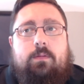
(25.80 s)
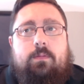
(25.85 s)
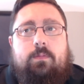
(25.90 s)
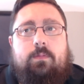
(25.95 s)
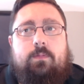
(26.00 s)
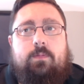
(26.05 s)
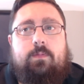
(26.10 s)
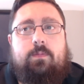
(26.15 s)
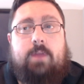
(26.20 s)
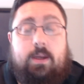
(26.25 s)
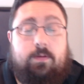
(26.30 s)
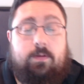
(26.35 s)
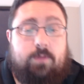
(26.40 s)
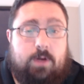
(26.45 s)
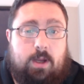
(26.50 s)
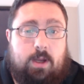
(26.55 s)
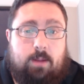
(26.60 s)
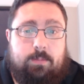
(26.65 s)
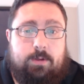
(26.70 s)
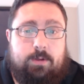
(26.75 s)
Thank you for
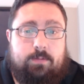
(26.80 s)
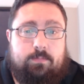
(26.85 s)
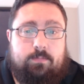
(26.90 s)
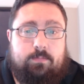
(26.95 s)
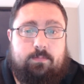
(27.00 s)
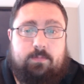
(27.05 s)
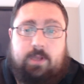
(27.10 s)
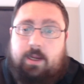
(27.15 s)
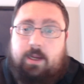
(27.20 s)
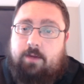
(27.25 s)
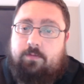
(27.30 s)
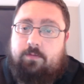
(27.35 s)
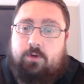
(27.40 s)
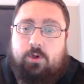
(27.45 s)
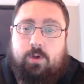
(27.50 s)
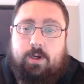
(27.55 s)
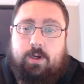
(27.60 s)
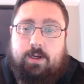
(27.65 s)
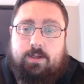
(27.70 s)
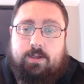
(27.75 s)
coming. Thank you for
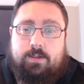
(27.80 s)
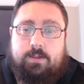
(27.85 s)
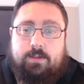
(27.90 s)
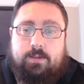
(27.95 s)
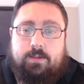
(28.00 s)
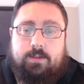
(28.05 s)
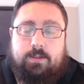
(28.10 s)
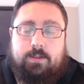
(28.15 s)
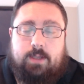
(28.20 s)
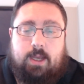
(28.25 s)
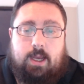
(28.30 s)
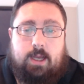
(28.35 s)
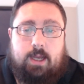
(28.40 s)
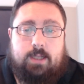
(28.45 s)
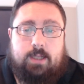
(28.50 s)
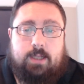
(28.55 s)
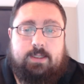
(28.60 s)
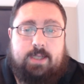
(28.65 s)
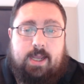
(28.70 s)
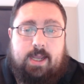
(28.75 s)
joining us.
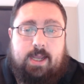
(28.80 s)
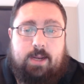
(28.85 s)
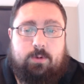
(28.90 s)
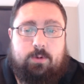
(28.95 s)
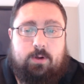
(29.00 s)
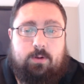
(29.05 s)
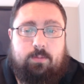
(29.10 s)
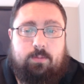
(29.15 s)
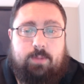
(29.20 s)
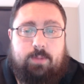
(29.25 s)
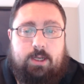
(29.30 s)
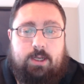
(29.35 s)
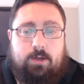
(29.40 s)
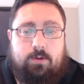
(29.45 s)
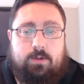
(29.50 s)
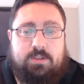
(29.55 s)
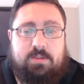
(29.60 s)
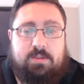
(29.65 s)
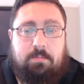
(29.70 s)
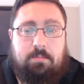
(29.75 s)
Today we're going to be doing
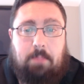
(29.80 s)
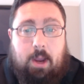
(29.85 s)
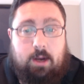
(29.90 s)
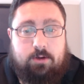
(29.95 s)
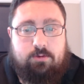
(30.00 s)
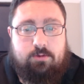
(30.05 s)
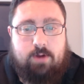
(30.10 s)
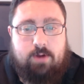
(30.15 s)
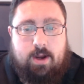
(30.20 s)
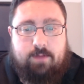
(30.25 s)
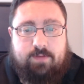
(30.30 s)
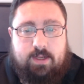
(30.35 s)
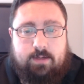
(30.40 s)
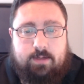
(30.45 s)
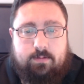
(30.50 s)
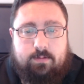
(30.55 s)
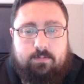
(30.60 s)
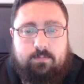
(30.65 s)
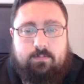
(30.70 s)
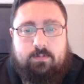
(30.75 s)
some mock drafting.
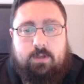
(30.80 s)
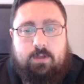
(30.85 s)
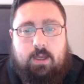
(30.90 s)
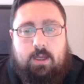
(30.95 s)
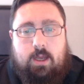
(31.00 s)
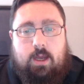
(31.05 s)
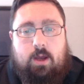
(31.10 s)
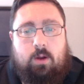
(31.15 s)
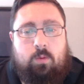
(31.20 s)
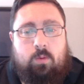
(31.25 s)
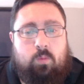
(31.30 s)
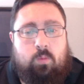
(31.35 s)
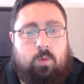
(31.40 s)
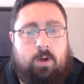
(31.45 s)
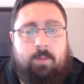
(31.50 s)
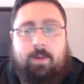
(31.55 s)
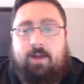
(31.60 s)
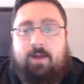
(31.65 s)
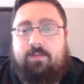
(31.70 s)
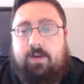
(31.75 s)
One of
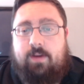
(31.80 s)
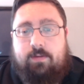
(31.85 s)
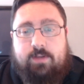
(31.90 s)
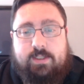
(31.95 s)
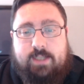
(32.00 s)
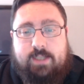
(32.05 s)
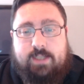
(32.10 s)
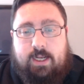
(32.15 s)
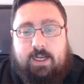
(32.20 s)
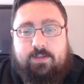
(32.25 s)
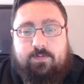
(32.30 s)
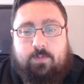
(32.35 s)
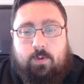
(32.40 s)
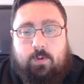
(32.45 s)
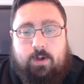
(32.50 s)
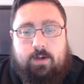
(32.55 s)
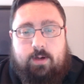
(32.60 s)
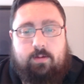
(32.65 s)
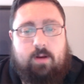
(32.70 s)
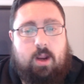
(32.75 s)
my favorite sites for
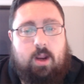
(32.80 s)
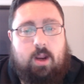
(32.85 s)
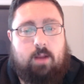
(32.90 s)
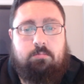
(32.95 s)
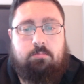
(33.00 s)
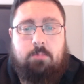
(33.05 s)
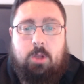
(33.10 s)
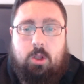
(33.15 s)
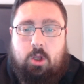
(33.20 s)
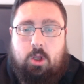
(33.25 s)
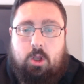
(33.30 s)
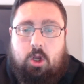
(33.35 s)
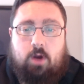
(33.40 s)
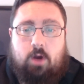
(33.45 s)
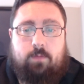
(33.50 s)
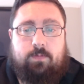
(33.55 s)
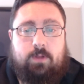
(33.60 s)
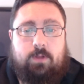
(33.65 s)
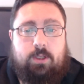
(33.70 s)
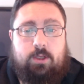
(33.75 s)
it.
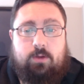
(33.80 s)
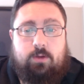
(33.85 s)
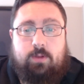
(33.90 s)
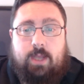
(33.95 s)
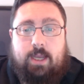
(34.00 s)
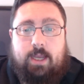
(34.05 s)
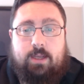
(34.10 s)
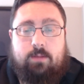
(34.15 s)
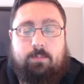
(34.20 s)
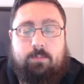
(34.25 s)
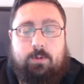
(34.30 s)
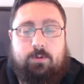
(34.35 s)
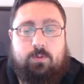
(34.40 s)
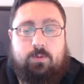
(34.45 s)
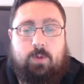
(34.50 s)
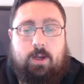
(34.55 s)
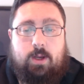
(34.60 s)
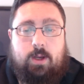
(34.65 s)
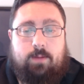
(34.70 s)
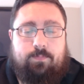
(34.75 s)
Hopefully you like him as
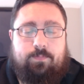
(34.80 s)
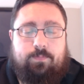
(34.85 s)
well.